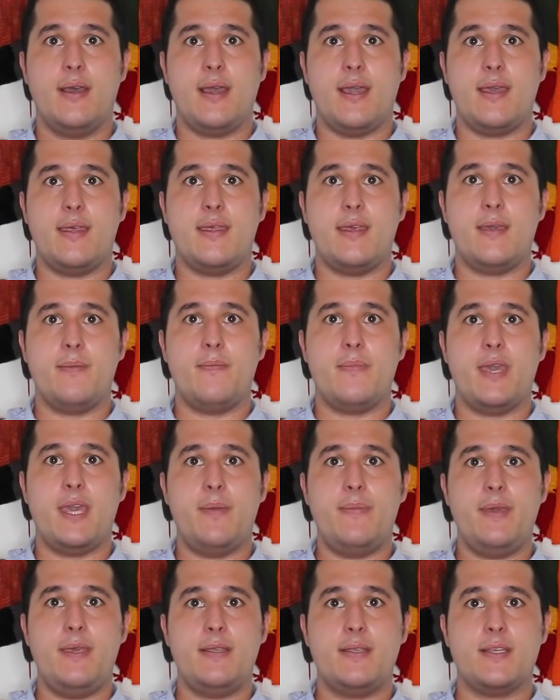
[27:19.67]
I think
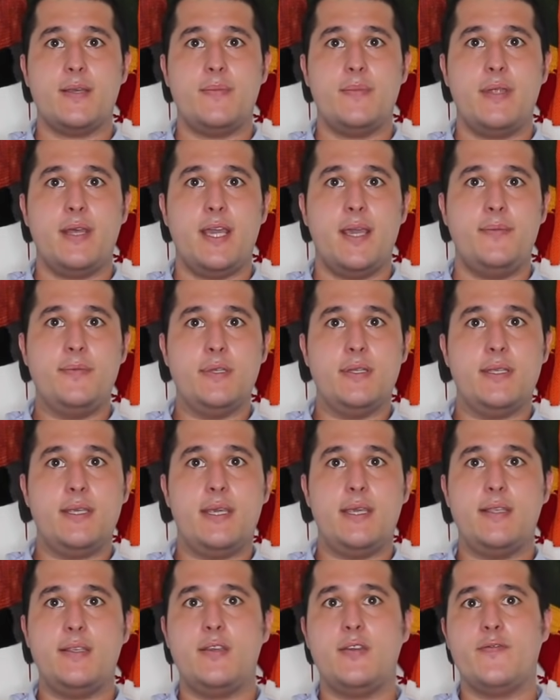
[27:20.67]
maybe sometimes it's
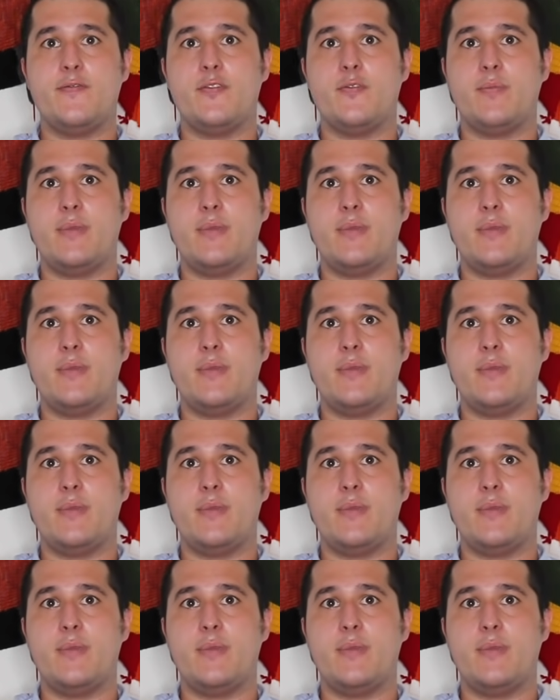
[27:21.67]
easier for